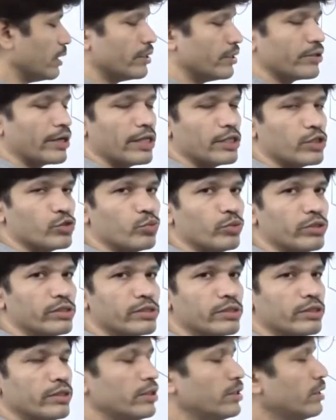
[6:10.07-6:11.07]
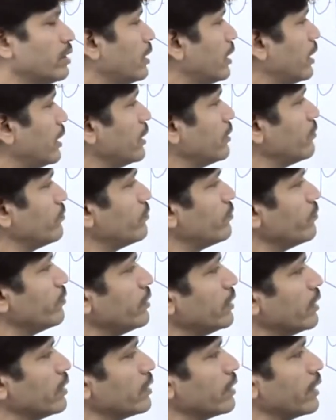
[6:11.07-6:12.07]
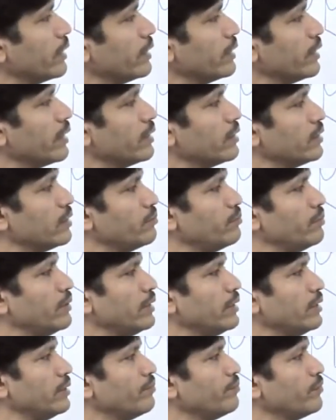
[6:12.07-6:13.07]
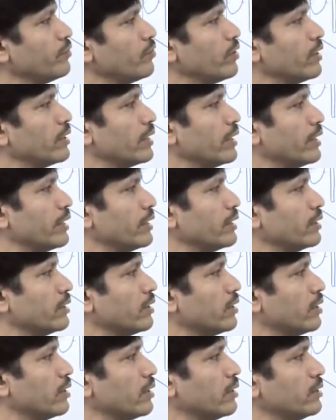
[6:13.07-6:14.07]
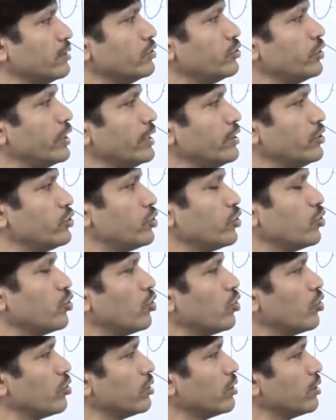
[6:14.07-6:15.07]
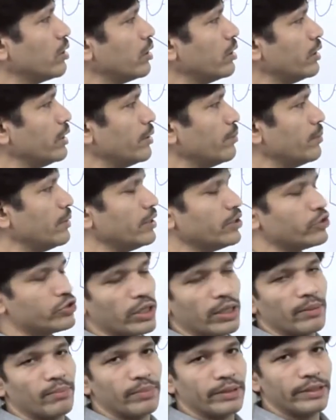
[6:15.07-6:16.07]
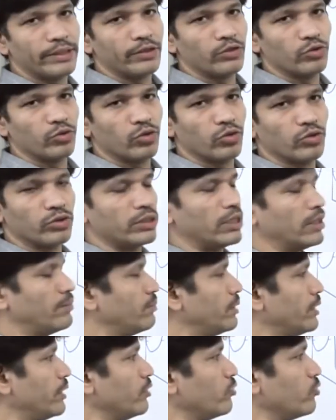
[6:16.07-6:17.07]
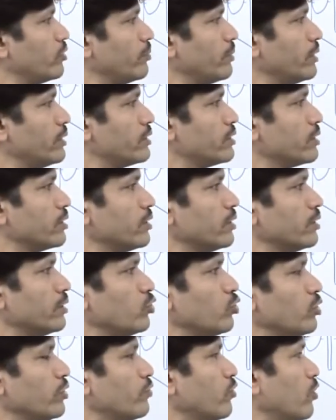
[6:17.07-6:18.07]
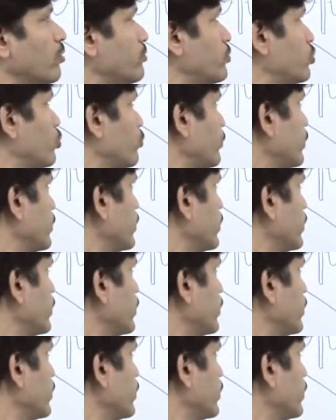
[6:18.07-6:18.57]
are transverse, and if we are getting at the B, we are getting the unchanged or undiminished amplitude, or the amplitude remains uniform. So we